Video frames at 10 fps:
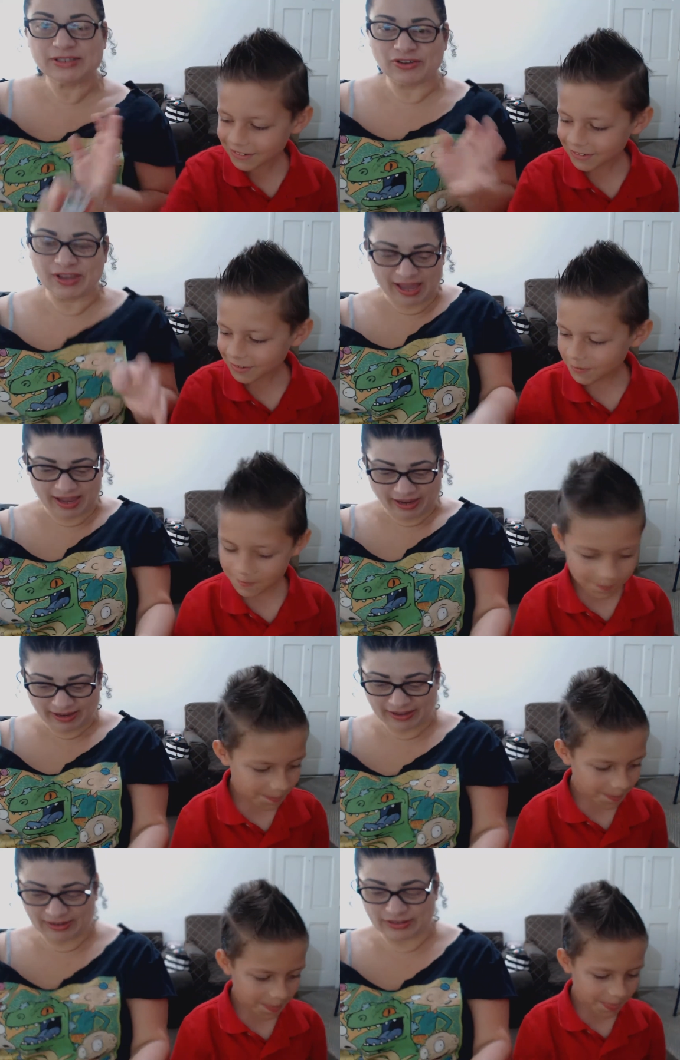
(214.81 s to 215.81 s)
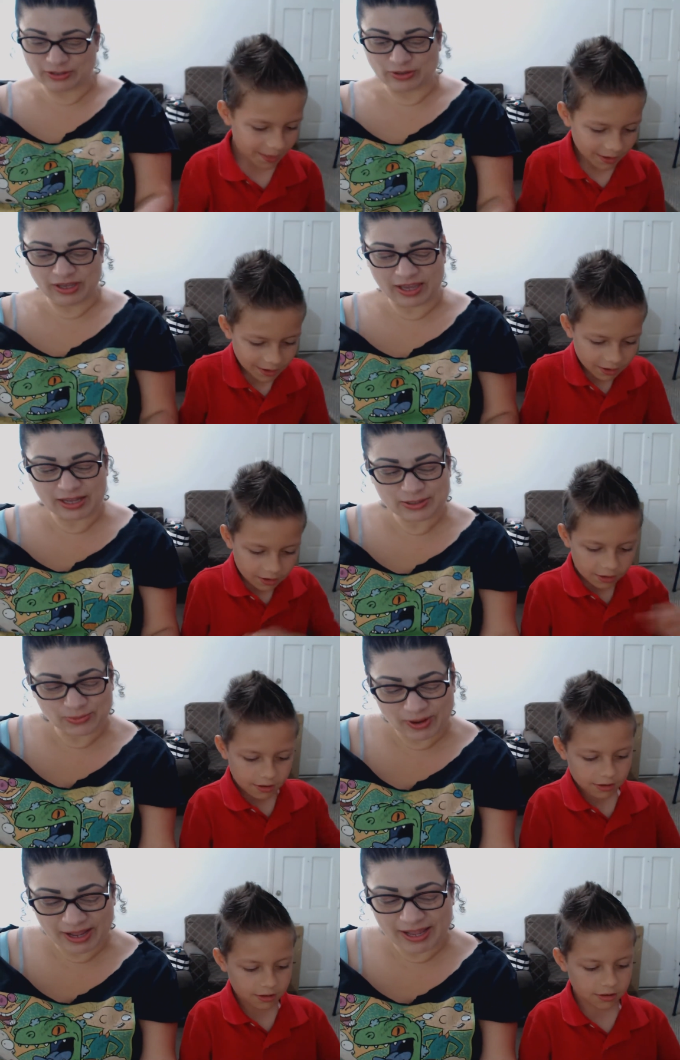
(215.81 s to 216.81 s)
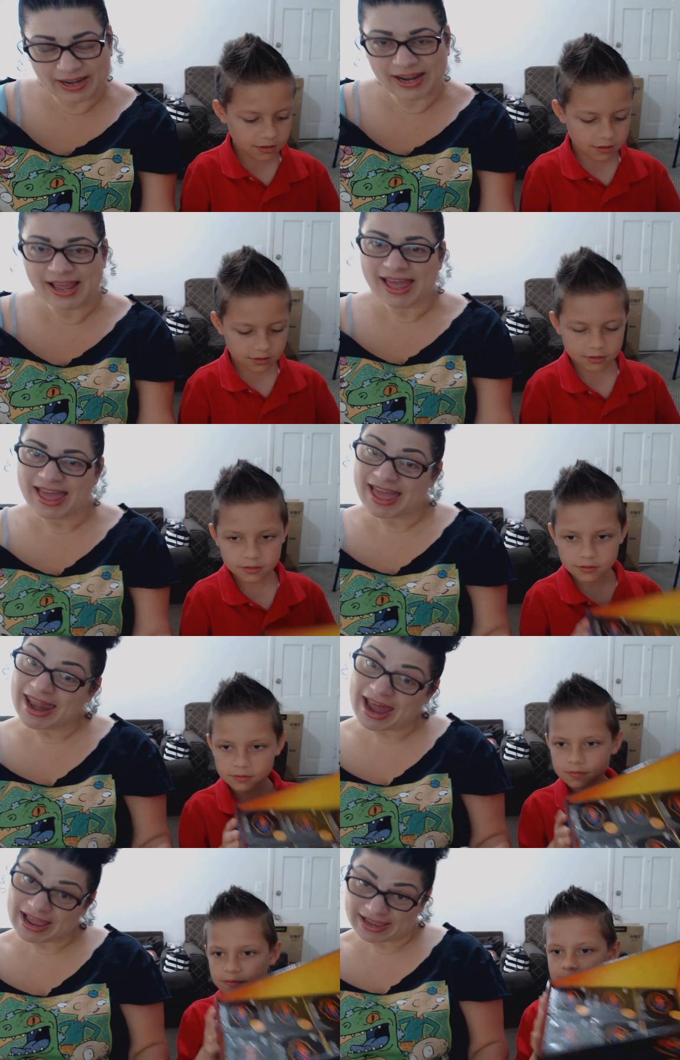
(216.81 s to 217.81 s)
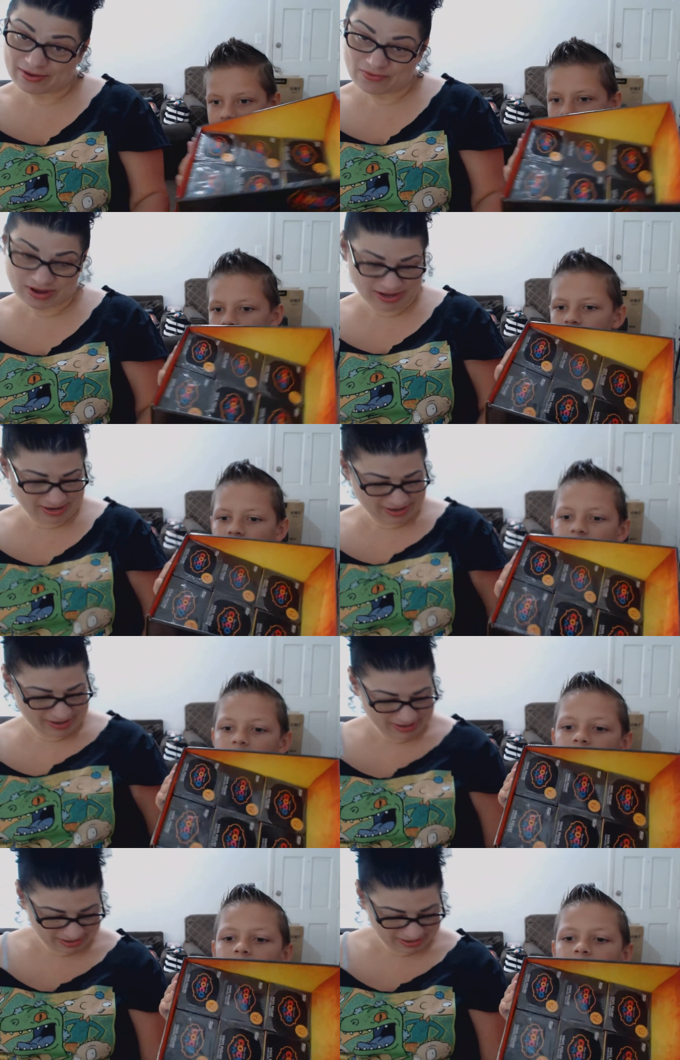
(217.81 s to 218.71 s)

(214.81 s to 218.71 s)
Speaker 1: but it's okay because he gets one and I get one.